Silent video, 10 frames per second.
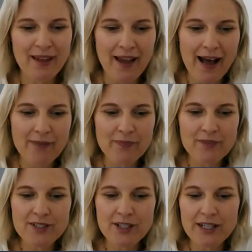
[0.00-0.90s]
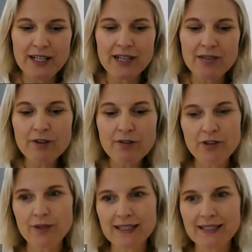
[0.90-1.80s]
So in
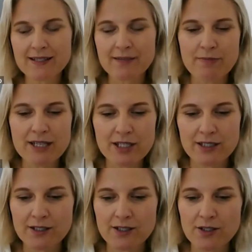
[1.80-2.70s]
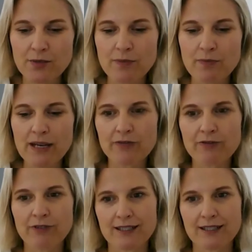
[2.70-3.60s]
reviewing the submissions, you would be
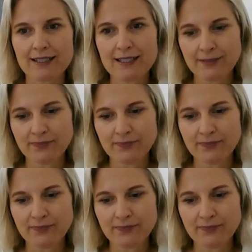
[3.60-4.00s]
confronted,